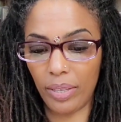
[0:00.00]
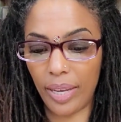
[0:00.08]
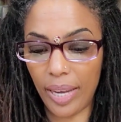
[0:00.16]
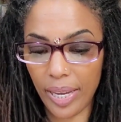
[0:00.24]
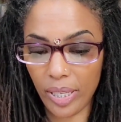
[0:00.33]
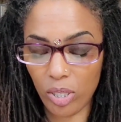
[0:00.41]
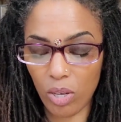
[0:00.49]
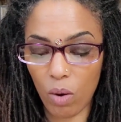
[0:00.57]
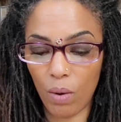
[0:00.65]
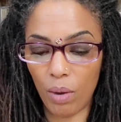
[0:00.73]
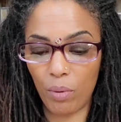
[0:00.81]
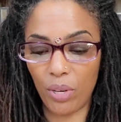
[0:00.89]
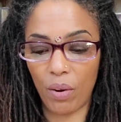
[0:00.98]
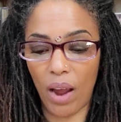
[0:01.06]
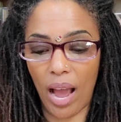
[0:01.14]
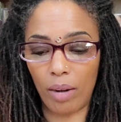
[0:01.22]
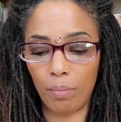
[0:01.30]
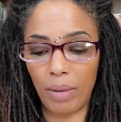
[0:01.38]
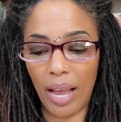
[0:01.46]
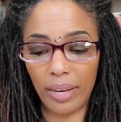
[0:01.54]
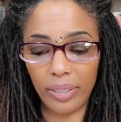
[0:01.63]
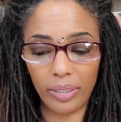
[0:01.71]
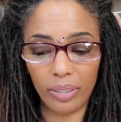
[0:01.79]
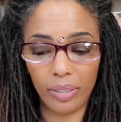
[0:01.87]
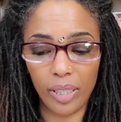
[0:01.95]
The key is knowing when you're out of
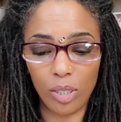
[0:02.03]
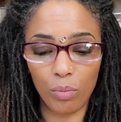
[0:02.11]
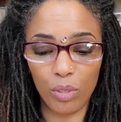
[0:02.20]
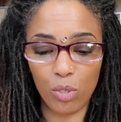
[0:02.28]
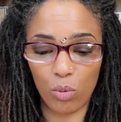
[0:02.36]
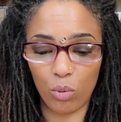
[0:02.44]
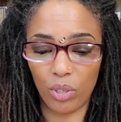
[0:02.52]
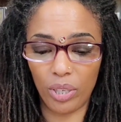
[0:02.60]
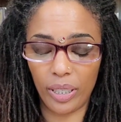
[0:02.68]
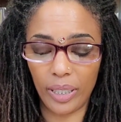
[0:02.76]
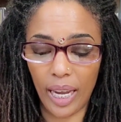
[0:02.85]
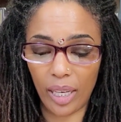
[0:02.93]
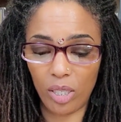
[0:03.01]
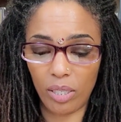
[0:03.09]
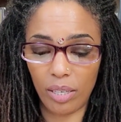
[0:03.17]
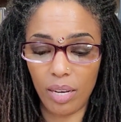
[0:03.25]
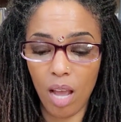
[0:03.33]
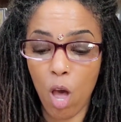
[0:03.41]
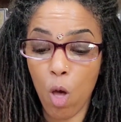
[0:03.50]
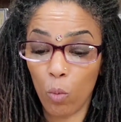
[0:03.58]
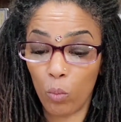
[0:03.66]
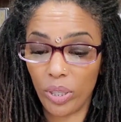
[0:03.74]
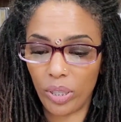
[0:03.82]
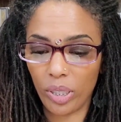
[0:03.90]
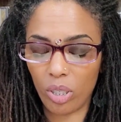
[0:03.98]
balance and need to restore your connection
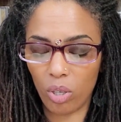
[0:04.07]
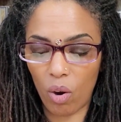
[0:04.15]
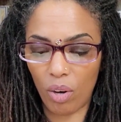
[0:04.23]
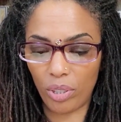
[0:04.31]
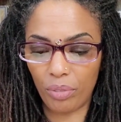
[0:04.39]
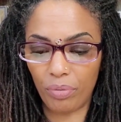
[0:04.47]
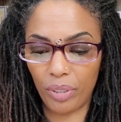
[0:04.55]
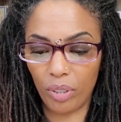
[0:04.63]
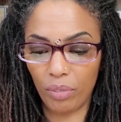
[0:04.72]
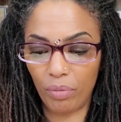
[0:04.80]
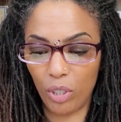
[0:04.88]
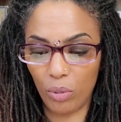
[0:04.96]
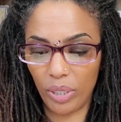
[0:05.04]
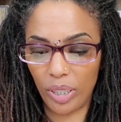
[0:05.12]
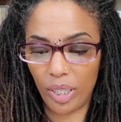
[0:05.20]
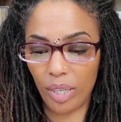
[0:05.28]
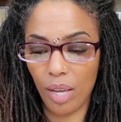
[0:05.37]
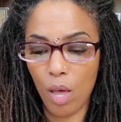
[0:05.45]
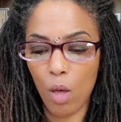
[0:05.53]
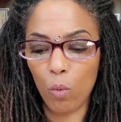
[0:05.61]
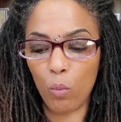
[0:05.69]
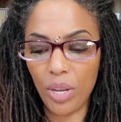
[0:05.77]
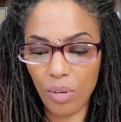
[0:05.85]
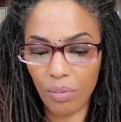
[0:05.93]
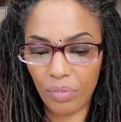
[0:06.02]
with this larger field of unity.
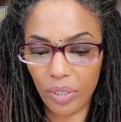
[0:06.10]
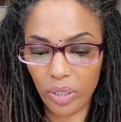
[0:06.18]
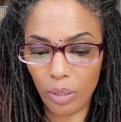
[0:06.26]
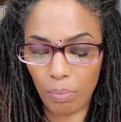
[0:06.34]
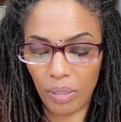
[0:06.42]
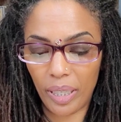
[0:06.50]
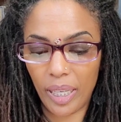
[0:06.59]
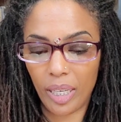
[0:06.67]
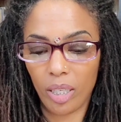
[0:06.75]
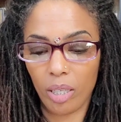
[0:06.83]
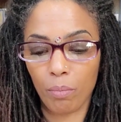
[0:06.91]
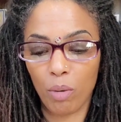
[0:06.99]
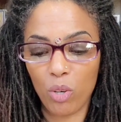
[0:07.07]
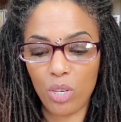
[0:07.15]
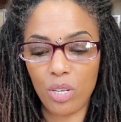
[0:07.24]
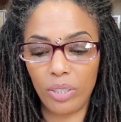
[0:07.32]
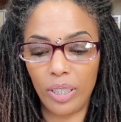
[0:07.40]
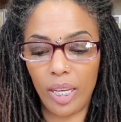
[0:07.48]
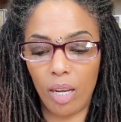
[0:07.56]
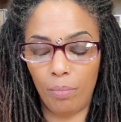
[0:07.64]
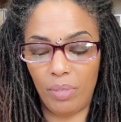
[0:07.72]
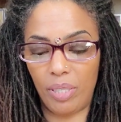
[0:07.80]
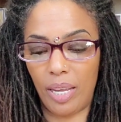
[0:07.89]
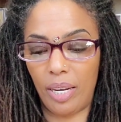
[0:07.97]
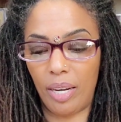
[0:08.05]
When you feel depleted, emotionally
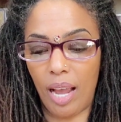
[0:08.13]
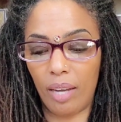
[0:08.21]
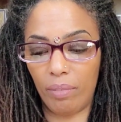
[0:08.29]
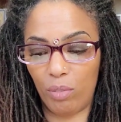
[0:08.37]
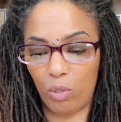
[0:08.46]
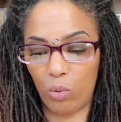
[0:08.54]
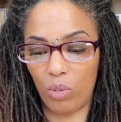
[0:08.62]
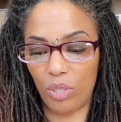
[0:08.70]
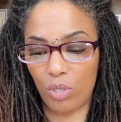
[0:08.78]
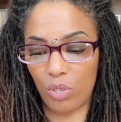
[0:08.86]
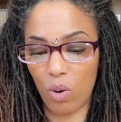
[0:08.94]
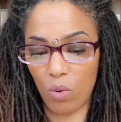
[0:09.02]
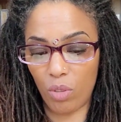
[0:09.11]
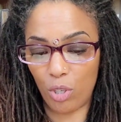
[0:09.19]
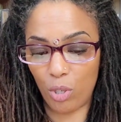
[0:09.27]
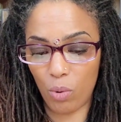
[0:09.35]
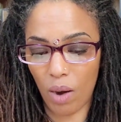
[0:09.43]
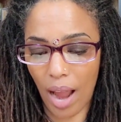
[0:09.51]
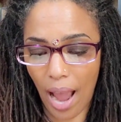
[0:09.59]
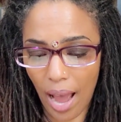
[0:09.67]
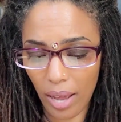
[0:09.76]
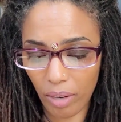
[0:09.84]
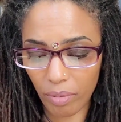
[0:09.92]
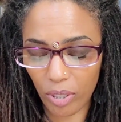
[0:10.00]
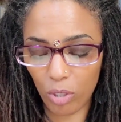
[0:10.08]
upset, and out of sorts, know that you are
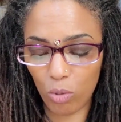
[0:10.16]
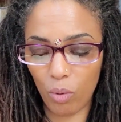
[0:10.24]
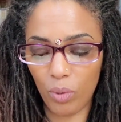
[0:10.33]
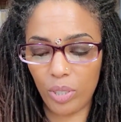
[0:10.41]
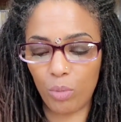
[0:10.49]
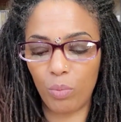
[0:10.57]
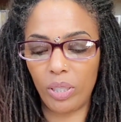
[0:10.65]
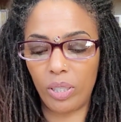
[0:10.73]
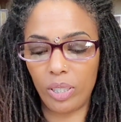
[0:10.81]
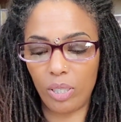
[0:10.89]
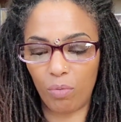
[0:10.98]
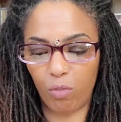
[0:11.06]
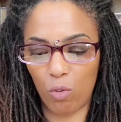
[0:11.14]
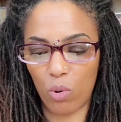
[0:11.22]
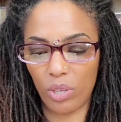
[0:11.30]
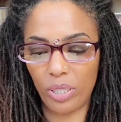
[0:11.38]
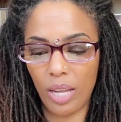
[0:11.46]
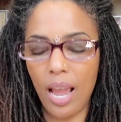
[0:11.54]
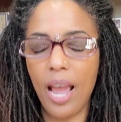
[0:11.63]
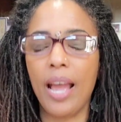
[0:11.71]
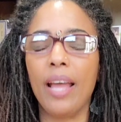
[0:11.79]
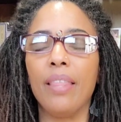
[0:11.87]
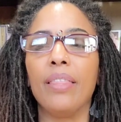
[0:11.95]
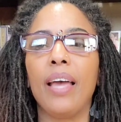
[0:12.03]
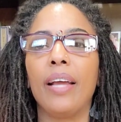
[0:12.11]
out of congruence with this force
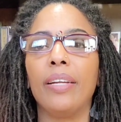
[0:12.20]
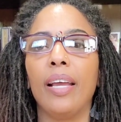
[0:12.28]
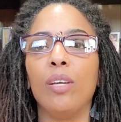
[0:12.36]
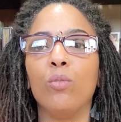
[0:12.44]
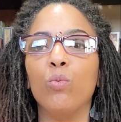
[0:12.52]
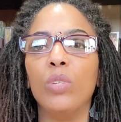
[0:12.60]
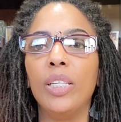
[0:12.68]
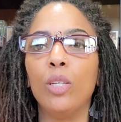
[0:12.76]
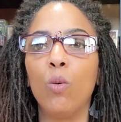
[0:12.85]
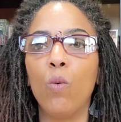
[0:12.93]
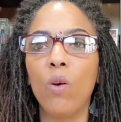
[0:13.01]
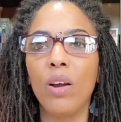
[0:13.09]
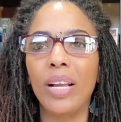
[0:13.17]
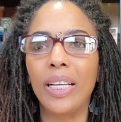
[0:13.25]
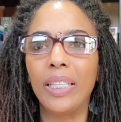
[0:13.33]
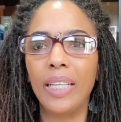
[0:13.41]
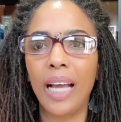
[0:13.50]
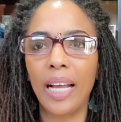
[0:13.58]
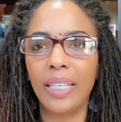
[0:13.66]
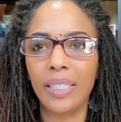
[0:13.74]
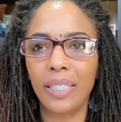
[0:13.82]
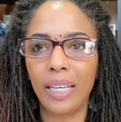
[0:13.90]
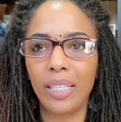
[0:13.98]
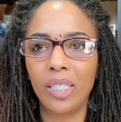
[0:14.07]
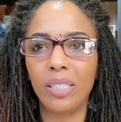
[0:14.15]
and that a
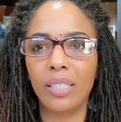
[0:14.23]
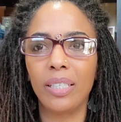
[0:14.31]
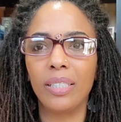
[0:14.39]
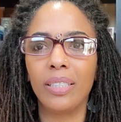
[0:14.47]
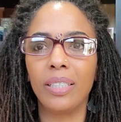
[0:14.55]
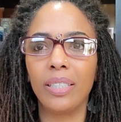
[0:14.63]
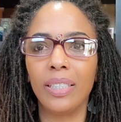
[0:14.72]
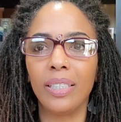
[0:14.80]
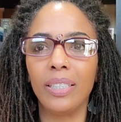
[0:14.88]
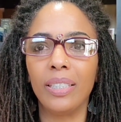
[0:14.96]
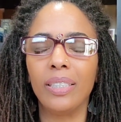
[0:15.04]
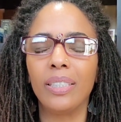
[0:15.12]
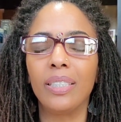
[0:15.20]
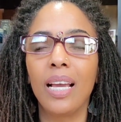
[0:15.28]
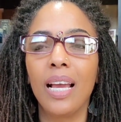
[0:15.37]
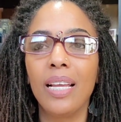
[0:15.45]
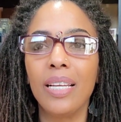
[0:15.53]
reorganization is